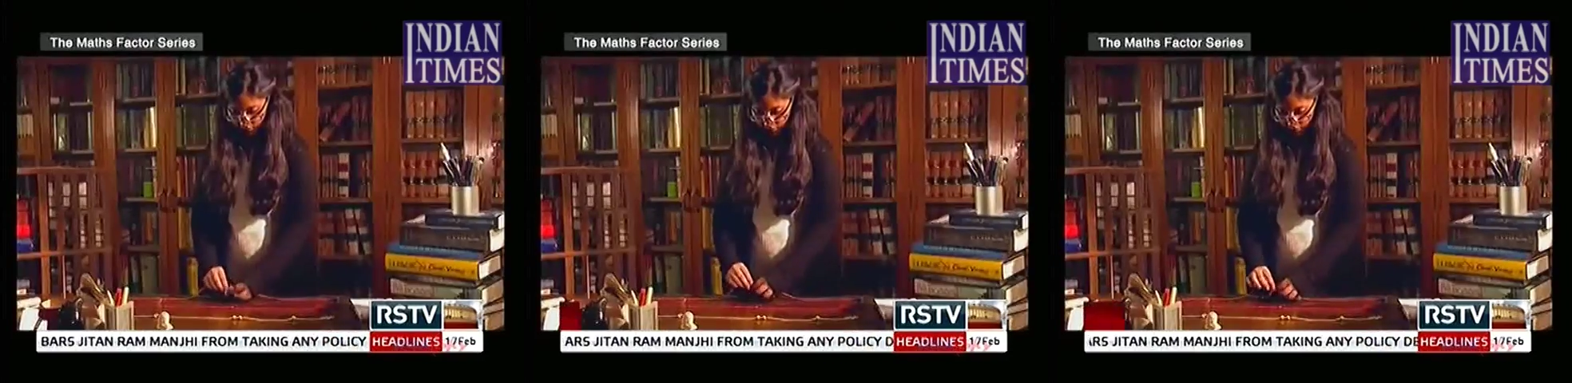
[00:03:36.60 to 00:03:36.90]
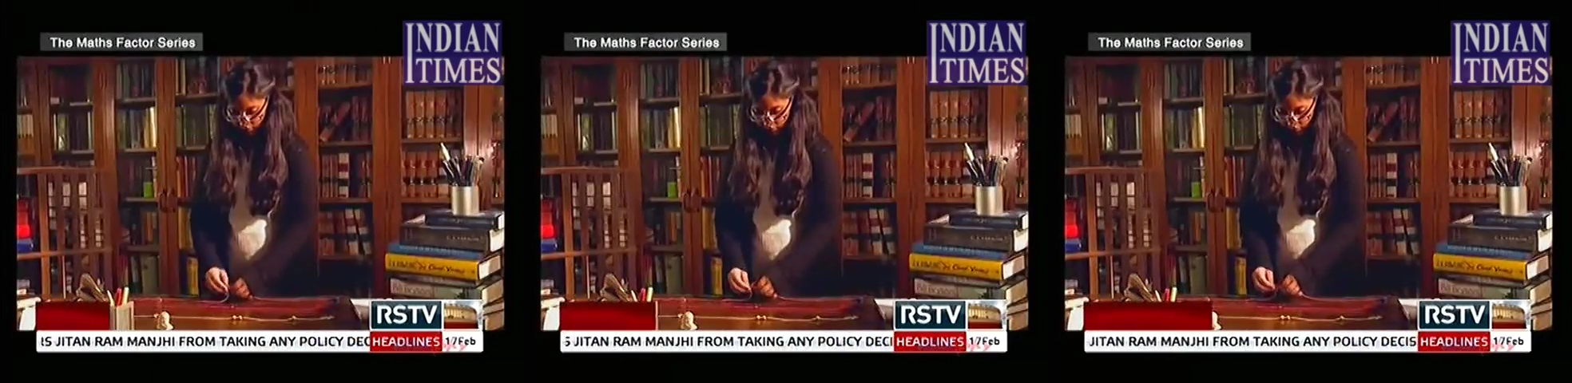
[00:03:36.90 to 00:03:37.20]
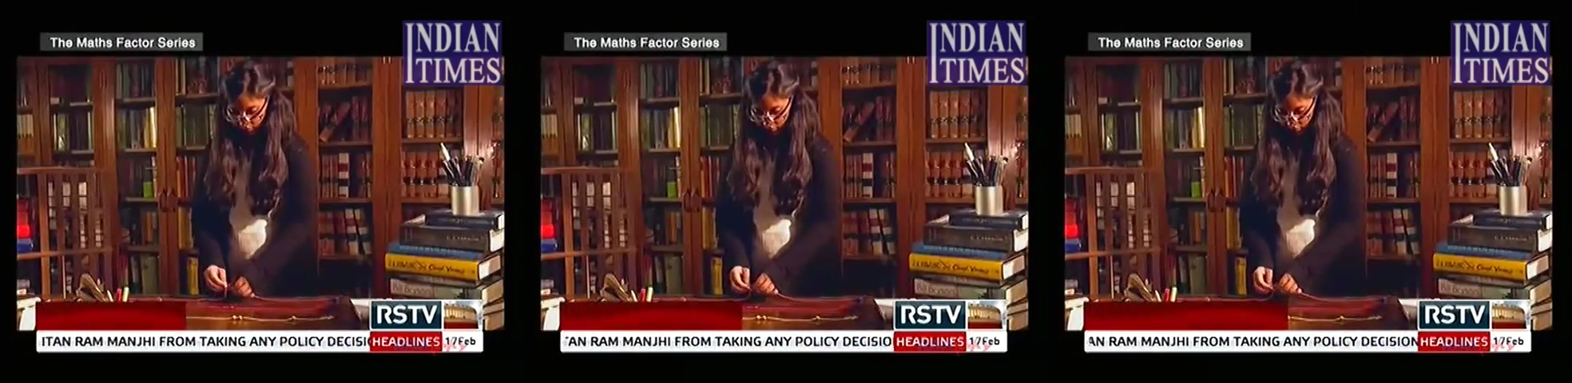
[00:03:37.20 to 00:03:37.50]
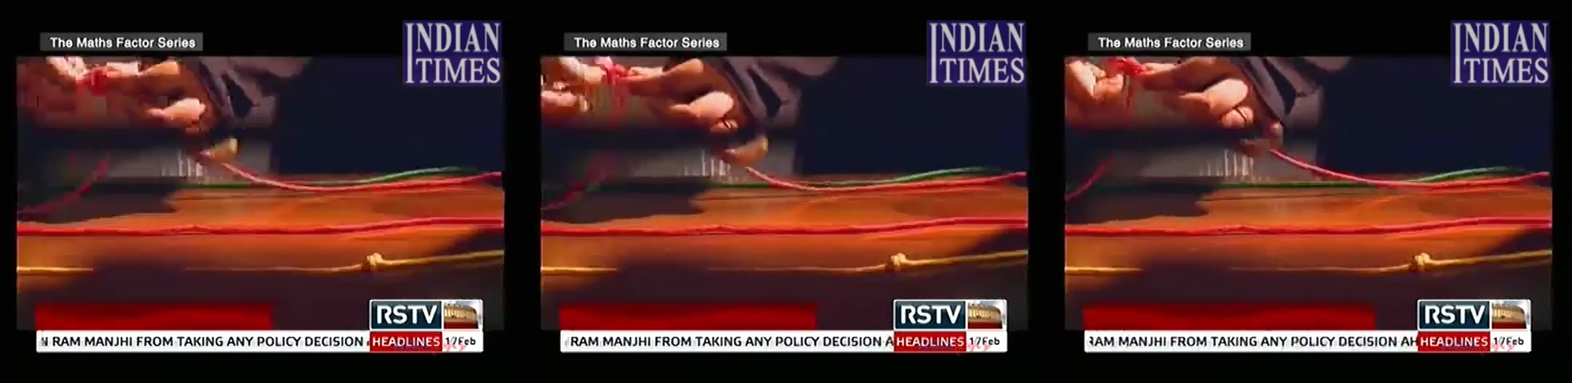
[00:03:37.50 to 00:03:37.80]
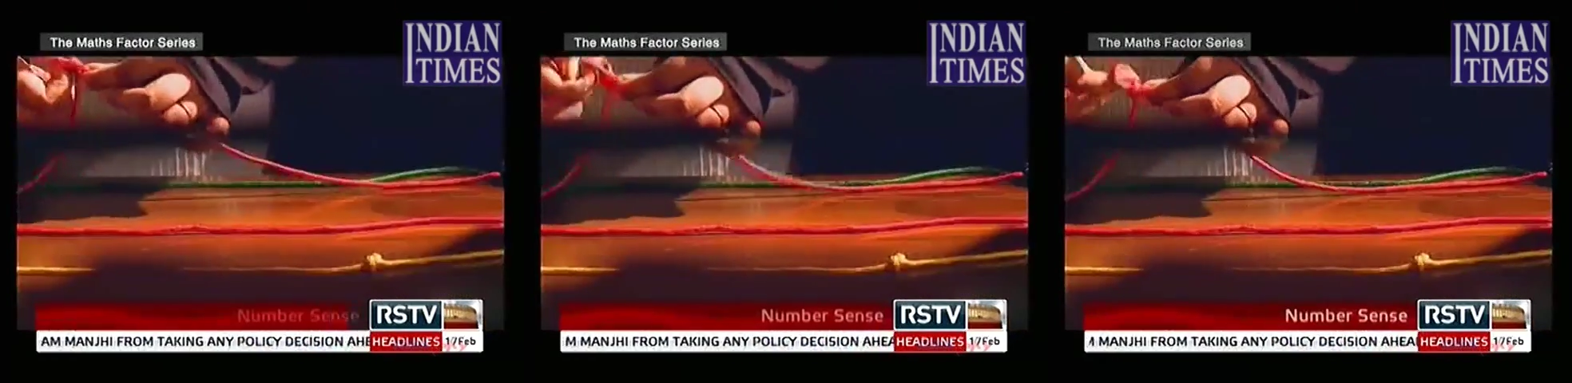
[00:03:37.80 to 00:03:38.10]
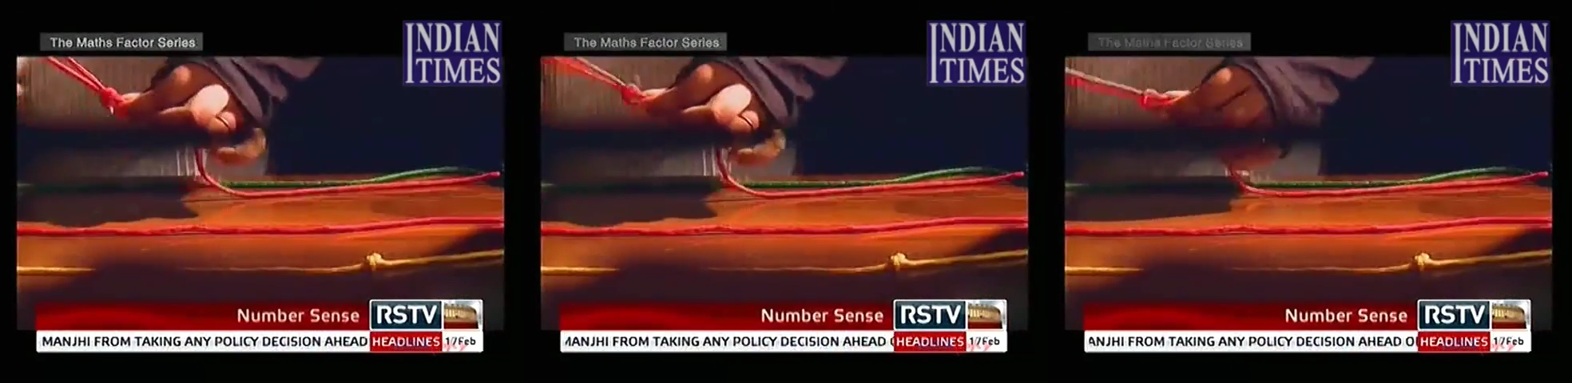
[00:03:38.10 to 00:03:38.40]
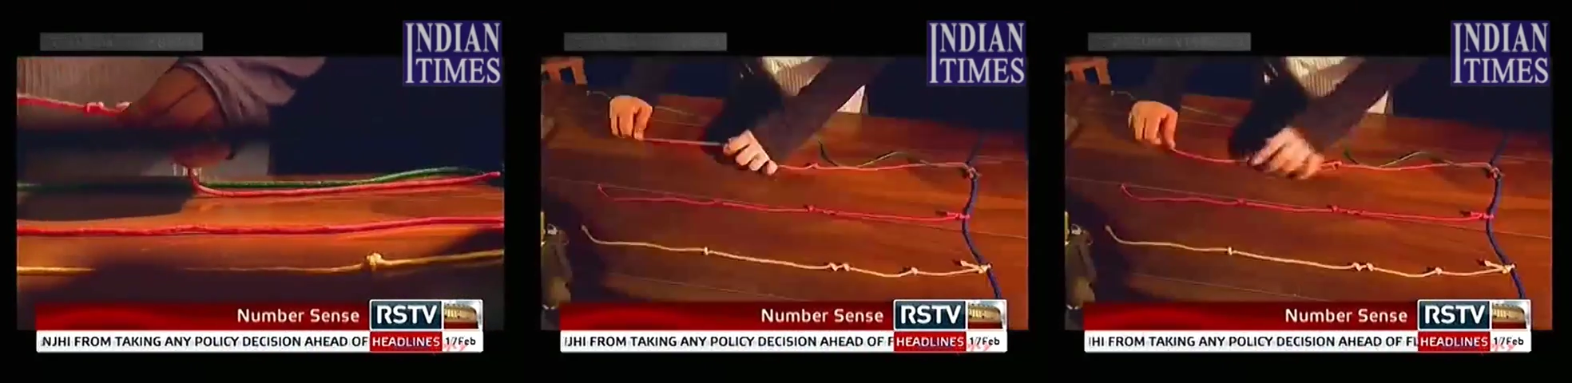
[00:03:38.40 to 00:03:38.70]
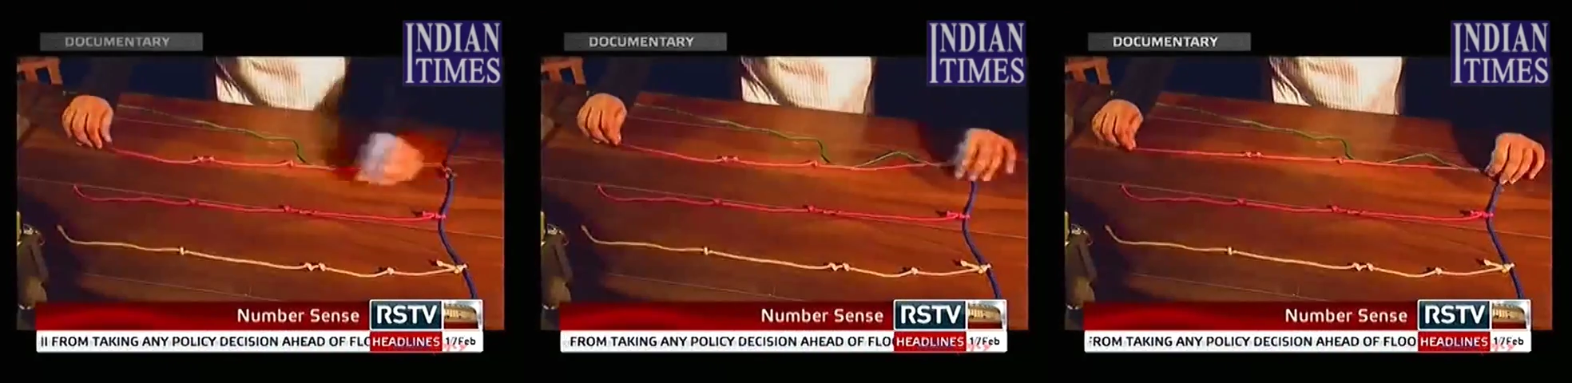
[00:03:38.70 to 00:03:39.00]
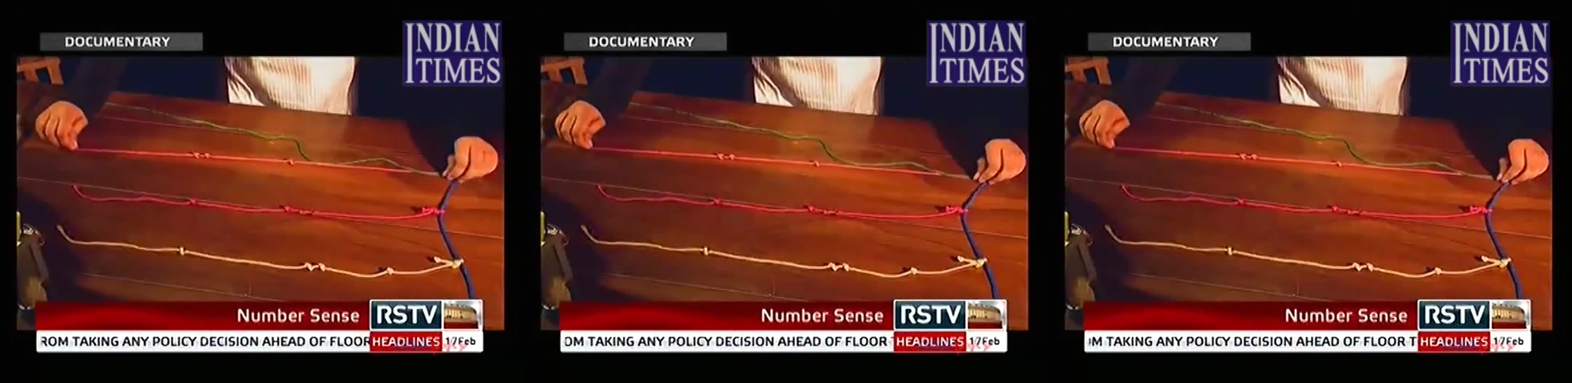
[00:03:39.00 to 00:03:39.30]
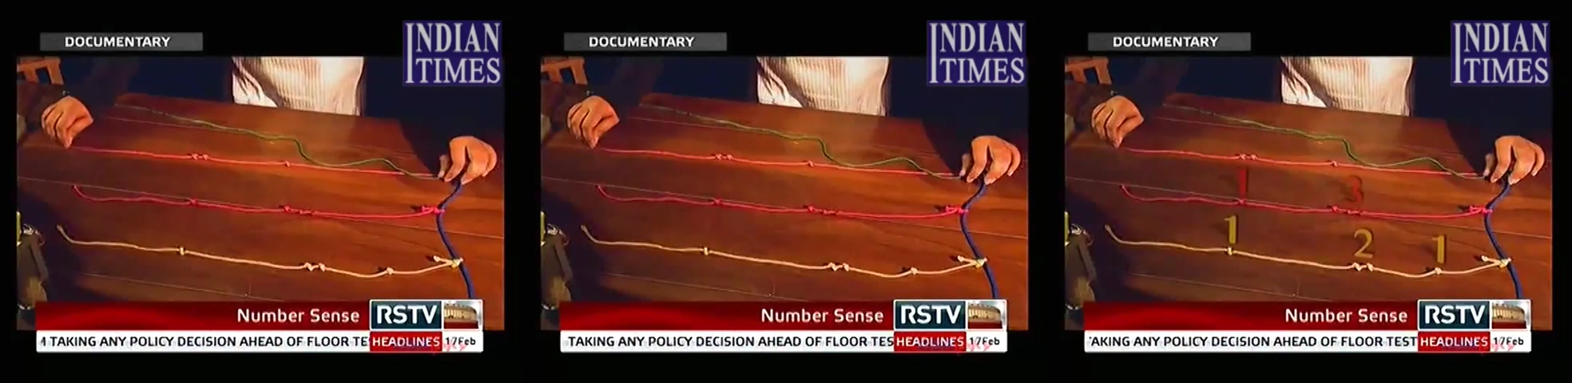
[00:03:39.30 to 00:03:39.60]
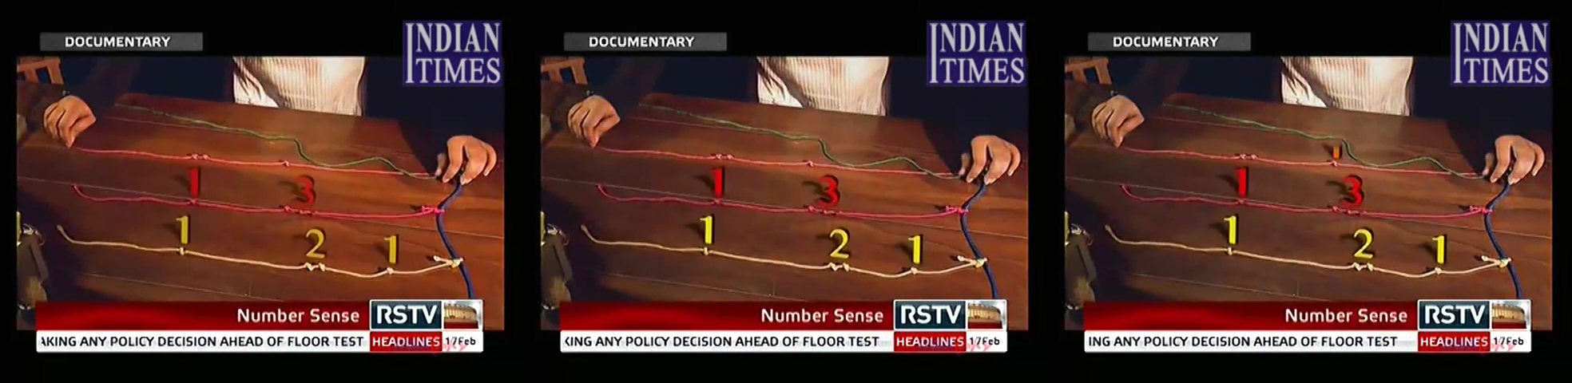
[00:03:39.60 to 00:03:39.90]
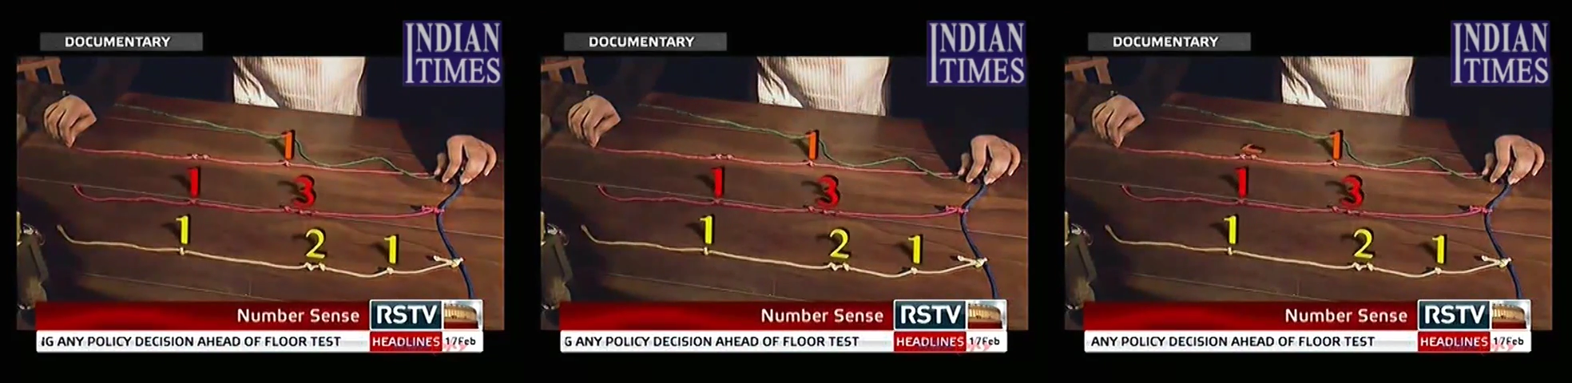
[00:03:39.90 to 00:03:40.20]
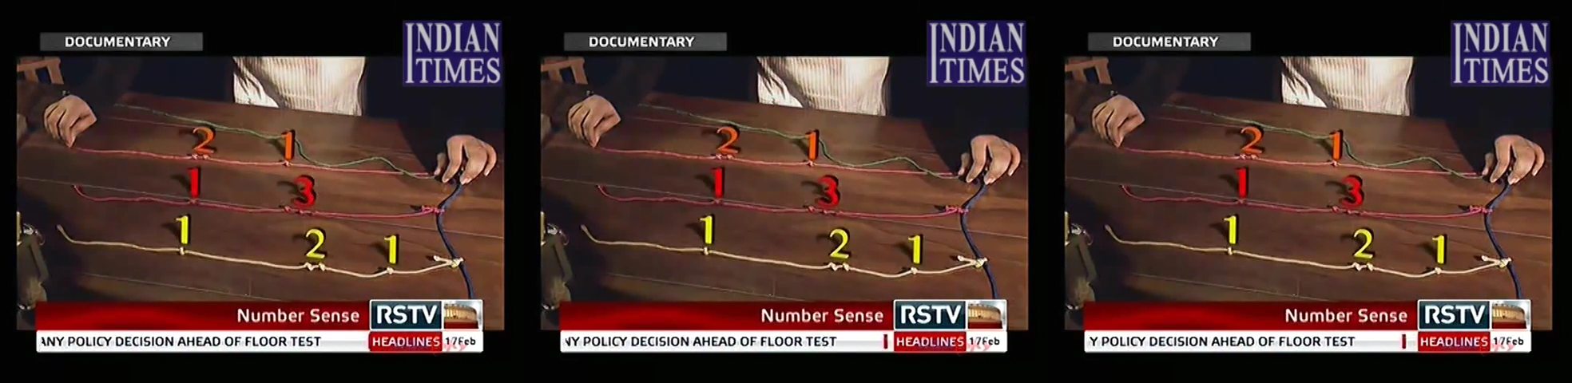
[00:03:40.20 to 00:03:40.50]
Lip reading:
No face is visible, so there are no lips to read.